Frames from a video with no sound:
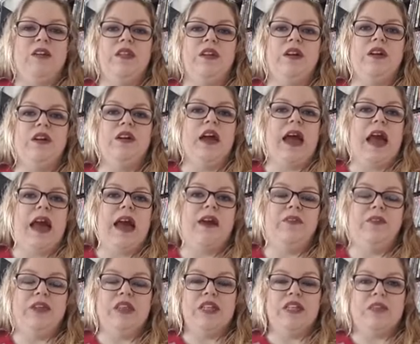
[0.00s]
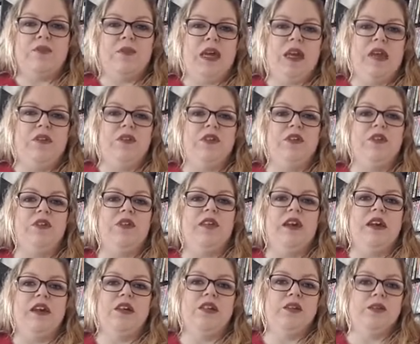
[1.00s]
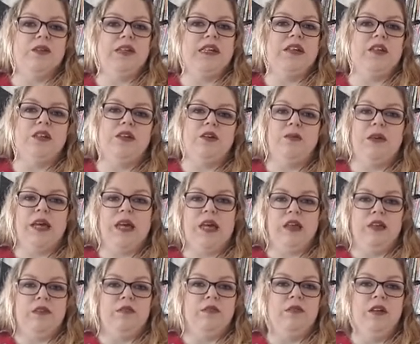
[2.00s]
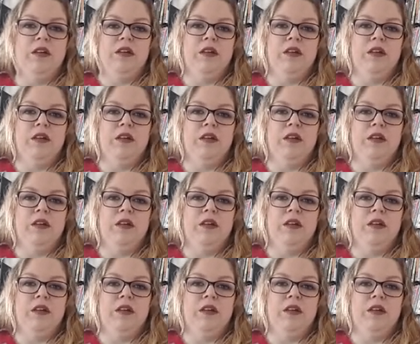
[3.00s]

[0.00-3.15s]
They're having this behavior, they're doing it, they're making